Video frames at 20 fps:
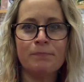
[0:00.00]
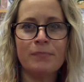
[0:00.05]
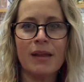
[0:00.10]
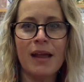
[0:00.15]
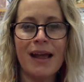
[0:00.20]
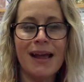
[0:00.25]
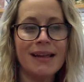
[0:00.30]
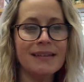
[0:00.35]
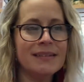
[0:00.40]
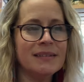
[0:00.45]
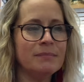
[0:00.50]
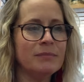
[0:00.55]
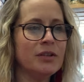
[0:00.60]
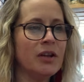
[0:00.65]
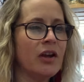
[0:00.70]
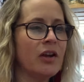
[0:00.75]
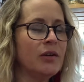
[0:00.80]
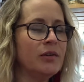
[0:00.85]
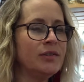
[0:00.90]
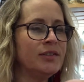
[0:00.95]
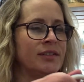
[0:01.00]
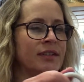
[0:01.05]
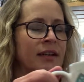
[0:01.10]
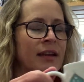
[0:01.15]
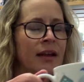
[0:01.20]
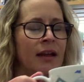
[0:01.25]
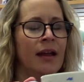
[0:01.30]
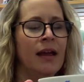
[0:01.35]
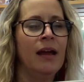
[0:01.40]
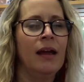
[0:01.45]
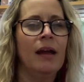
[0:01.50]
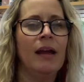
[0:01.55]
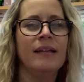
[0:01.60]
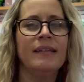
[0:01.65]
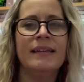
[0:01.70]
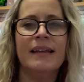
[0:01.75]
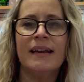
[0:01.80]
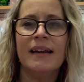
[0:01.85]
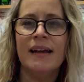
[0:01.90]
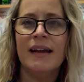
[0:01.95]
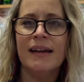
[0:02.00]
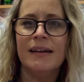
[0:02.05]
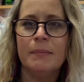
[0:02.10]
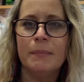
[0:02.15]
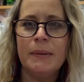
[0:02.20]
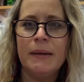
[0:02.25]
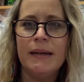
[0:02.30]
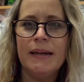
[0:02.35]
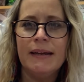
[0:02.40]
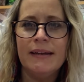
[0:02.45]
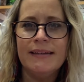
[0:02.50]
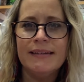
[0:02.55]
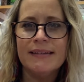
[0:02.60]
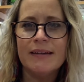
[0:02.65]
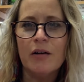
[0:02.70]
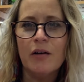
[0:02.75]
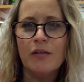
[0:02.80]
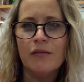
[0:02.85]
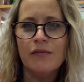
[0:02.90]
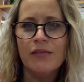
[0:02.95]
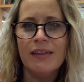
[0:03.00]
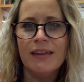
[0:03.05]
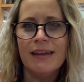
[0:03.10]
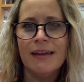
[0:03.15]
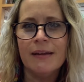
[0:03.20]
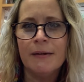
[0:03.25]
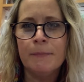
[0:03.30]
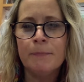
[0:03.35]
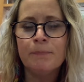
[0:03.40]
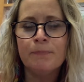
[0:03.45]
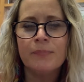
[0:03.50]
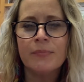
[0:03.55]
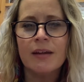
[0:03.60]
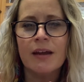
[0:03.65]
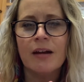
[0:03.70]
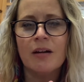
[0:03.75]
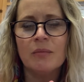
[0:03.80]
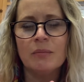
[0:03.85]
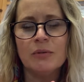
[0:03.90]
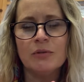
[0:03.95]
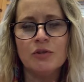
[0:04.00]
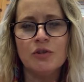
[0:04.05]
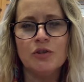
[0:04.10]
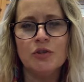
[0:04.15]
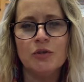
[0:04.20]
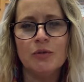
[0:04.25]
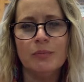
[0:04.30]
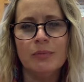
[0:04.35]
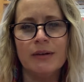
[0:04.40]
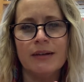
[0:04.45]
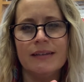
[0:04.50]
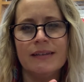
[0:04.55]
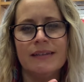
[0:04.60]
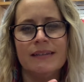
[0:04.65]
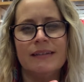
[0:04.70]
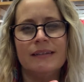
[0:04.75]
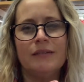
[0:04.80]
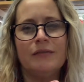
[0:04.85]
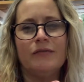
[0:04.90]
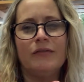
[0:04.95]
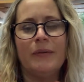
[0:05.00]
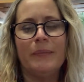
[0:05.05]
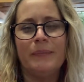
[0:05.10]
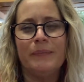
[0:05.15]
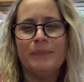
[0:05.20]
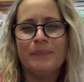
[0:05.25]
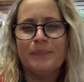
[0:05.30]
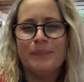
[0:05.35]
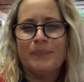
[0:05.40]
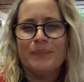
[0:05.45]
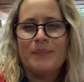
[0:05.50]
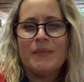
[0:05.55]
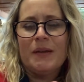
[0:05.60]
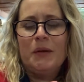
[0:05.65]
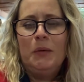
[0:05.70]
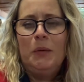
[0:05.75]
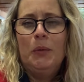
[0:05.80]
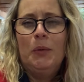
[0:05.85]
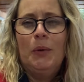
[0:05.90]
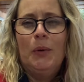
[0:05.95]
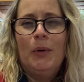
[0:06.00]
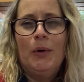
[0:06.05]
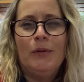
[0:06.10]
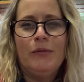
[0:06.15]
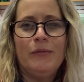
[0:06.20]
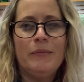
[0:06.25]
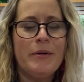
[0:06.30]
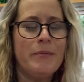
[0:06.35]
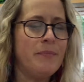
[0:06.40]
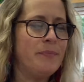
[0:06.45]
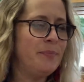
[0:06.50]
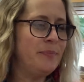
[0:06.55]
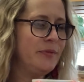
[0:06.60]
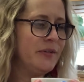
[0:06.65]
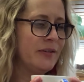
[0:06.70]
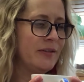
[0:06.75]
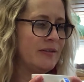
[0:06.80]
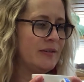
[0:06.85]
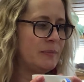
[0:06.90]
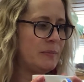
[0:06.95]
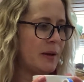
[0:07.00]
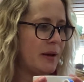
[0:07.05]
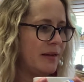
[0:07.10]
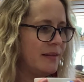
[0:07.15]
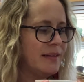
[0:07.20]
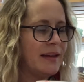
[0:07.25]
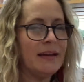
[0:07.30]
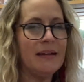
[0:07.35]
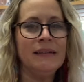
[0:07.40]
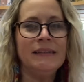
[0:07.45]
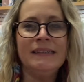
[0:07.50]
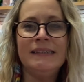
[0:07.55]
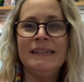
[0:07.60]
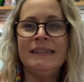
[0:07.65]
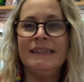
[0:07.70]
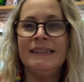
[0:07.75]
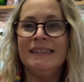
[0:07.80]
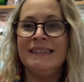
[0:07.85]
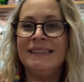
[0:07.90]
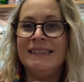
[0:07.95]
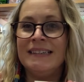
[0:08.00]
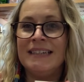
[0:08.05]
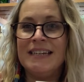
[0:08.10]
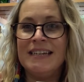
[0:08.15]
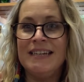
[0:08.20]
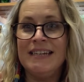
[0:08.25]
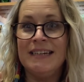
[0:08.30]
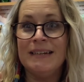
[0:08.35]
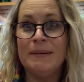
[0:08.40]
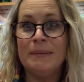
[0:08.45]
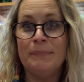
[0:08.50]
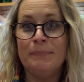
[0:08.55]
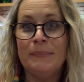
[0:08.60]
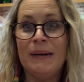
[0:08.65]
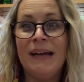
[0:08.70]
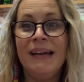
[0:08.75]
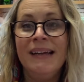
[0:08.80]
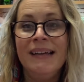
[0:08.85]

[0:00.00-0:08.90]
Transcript: I had some toast and then I had a piece of the caramel shortbread still from, oh, from my son's birthday. Yum.